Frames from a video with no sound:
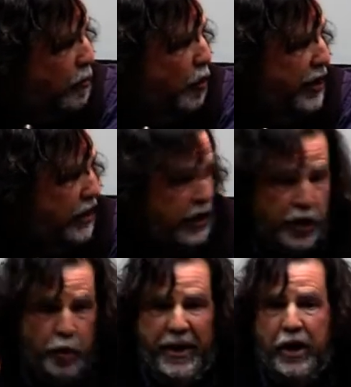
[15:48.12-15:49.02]
moving in
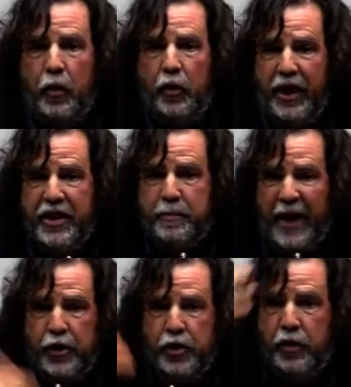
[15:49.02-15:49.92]
the European colonial
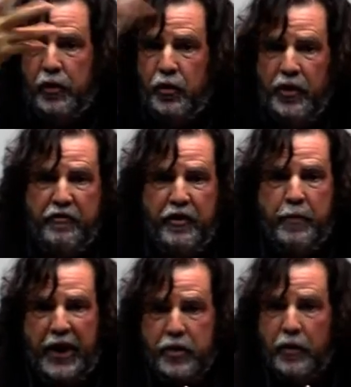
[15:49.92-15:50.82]
expansion to
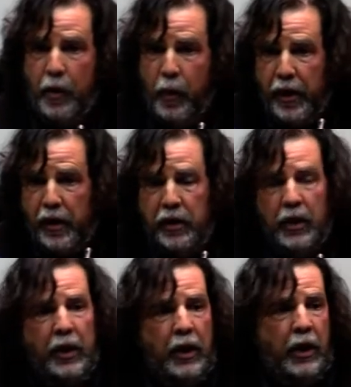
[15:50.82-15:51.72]
different parts of the
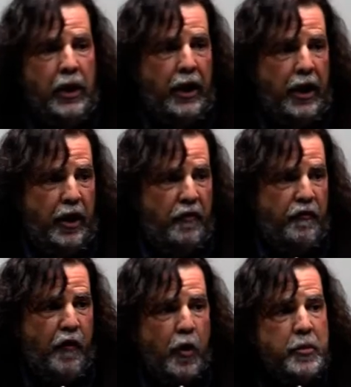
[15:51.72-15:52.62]
world, uh,
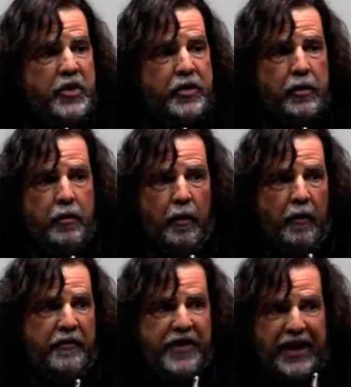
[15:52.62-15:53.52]
forms
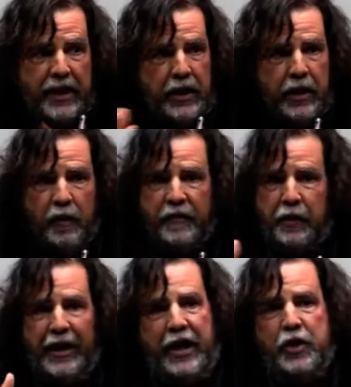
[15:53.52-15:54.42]
of thinking of
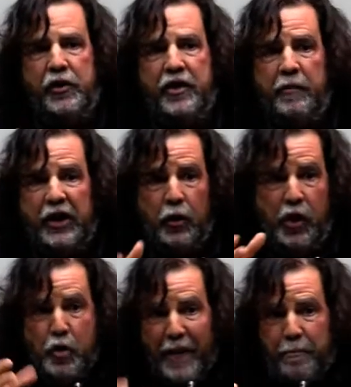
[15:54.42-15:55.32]
the relationship
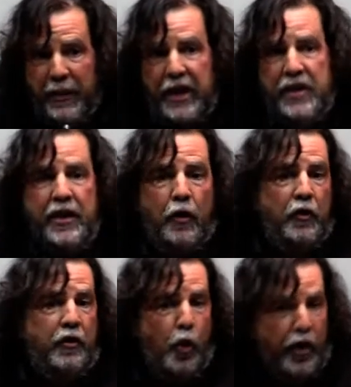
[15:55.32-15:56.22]
between human beings
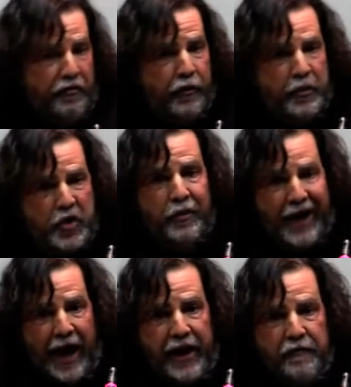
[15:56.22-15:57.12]
and other forms
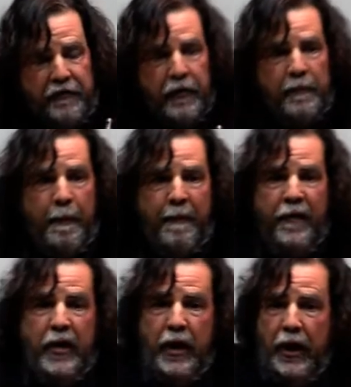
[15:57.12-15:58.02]
of life,
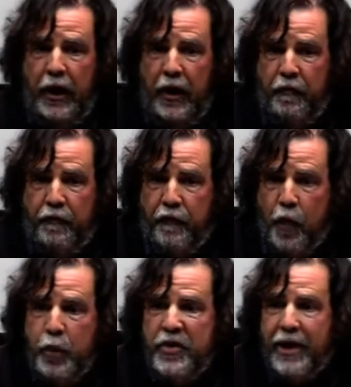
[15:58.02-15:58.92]
Uh,
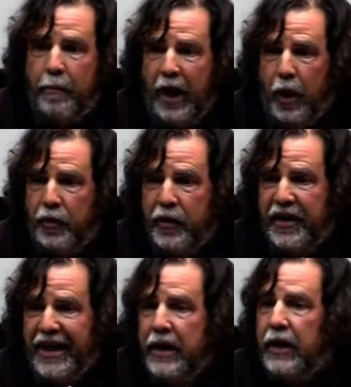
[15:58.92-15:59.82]
forms
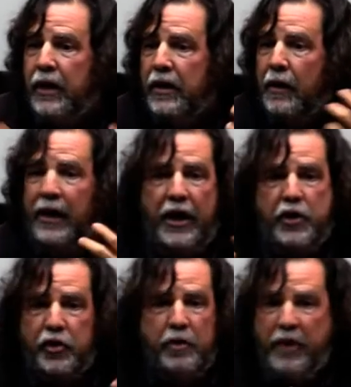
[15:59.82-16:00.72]
about thinking the
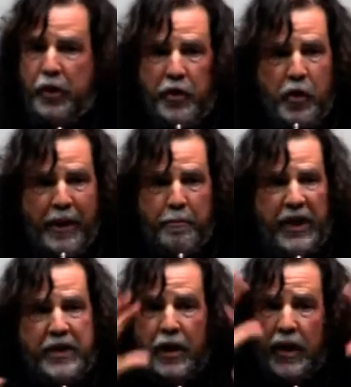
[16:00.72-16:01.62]
relationship between human
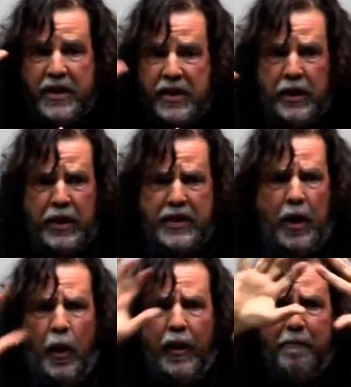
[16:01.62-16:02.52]
beings, et cetera.